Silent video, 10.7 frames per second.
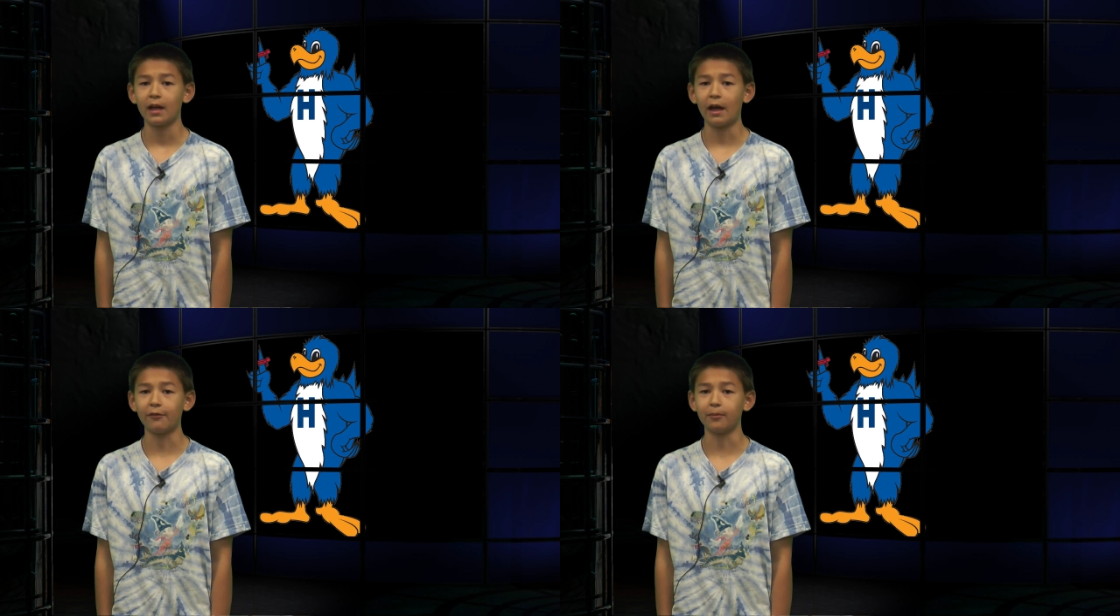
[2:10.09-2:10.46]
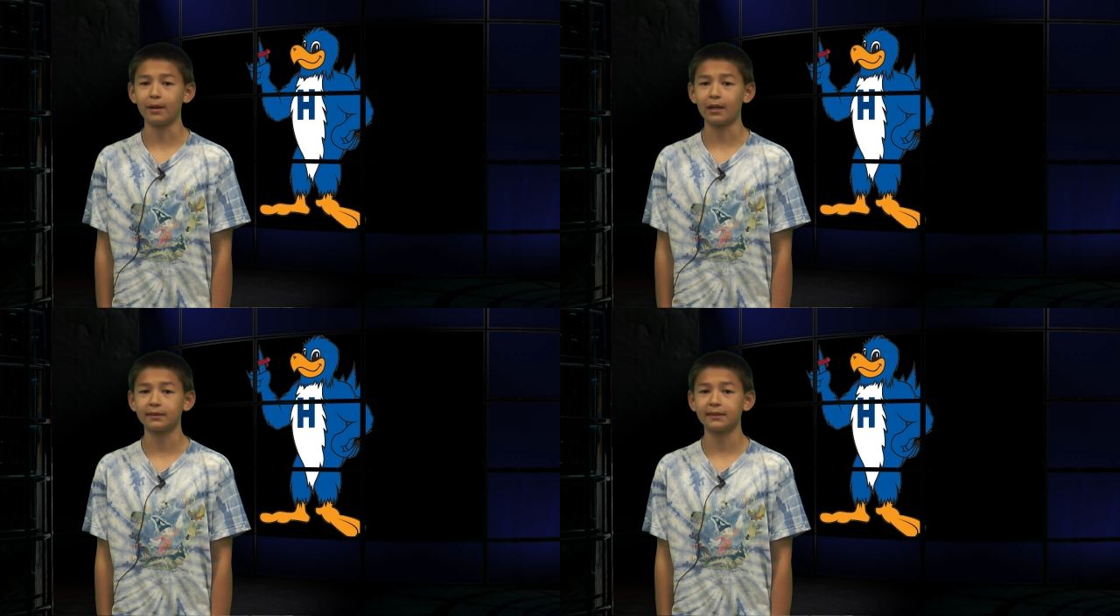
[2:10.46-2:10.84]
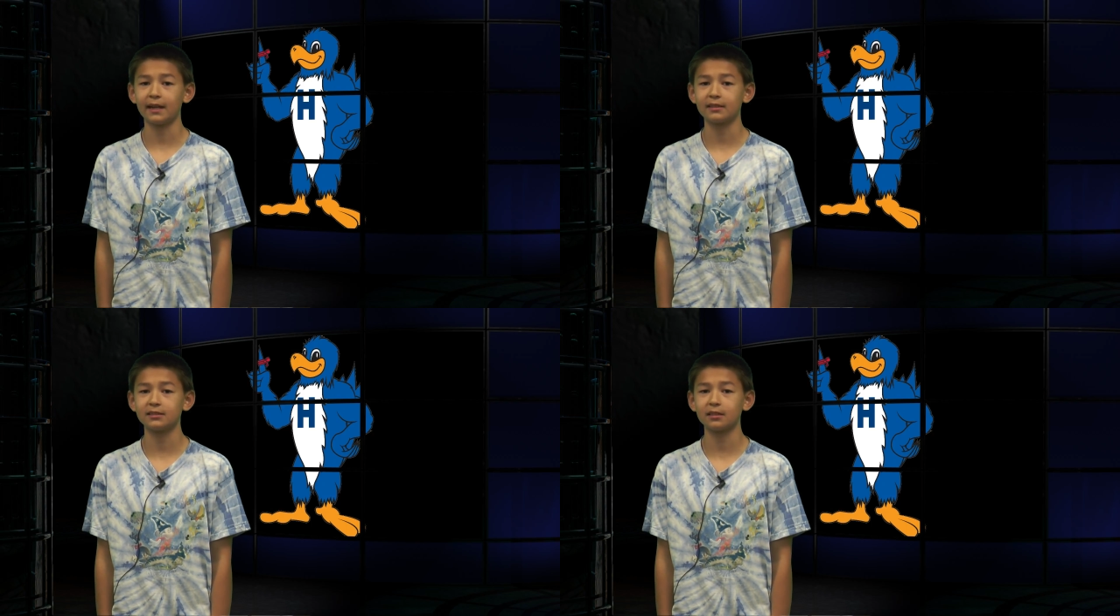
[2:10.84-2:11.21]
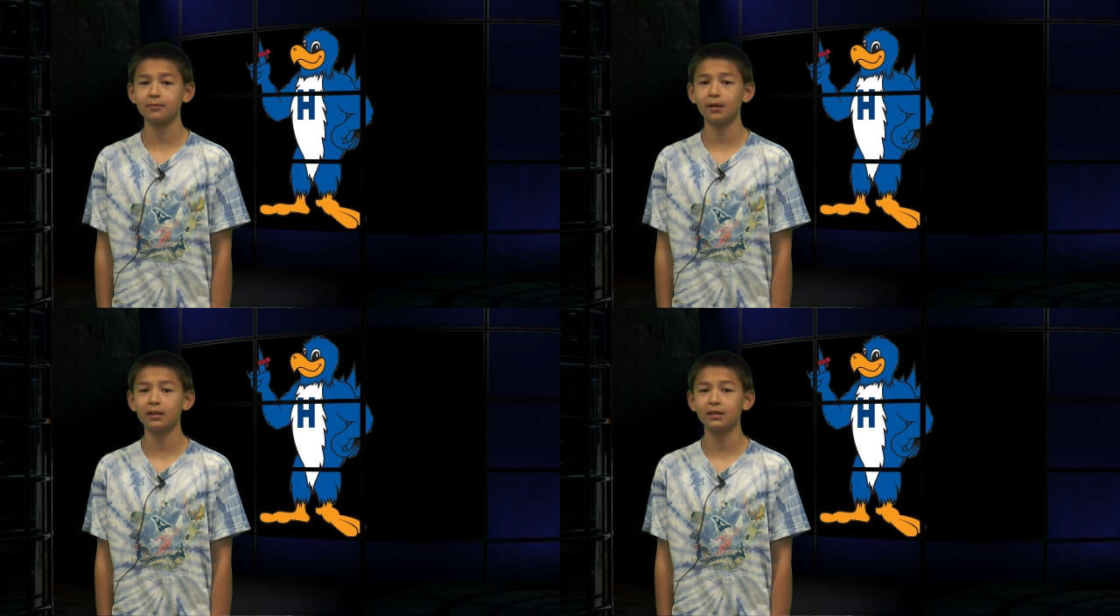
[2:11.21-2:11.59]
Have a math-tastic
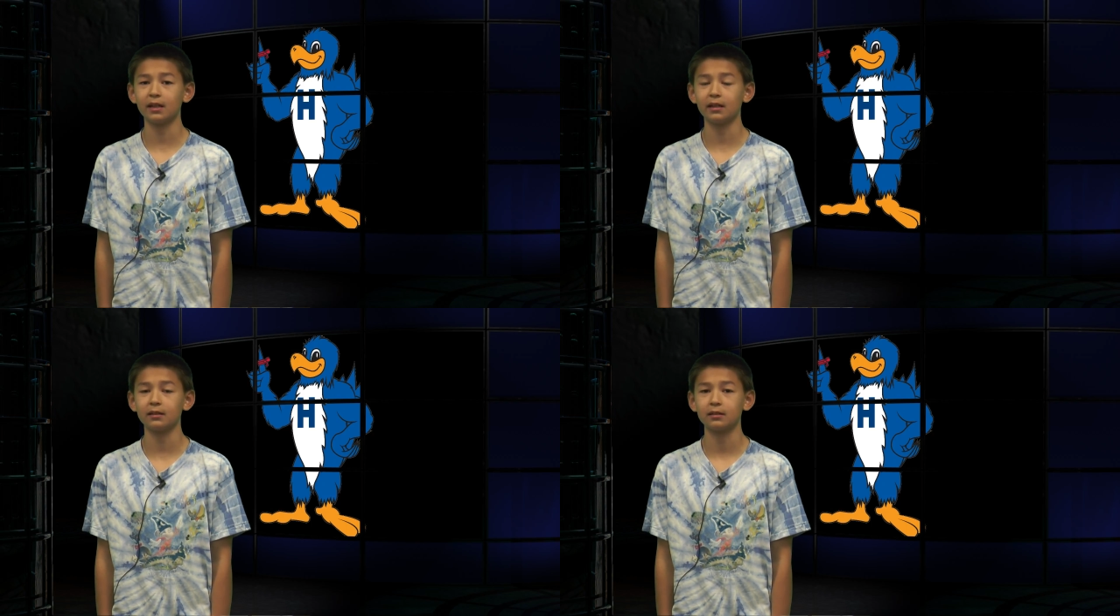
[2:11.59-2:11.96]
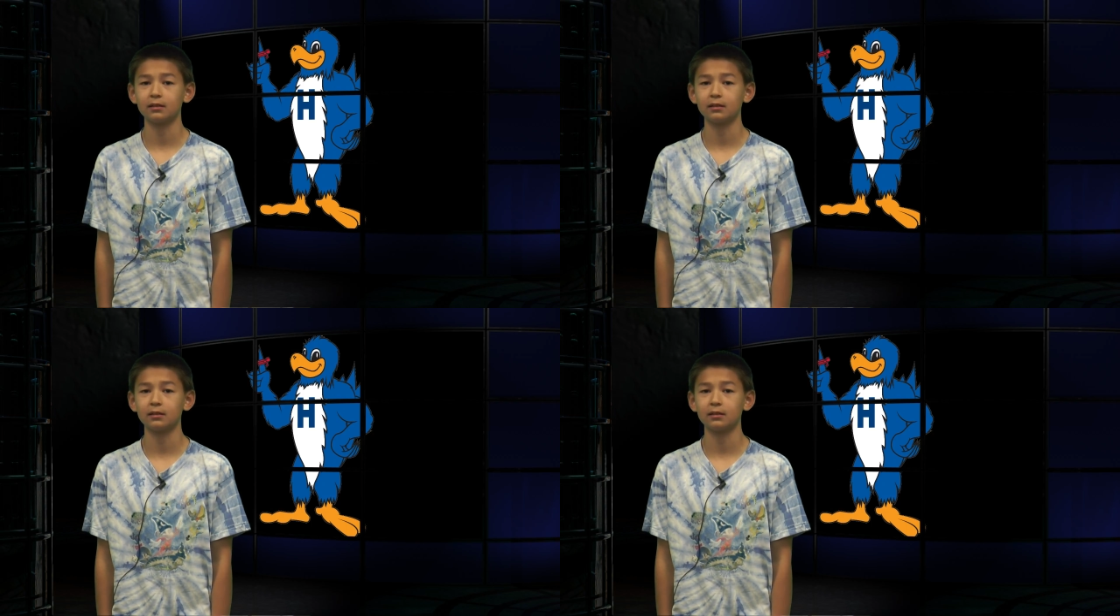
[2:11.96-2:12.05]
Monday.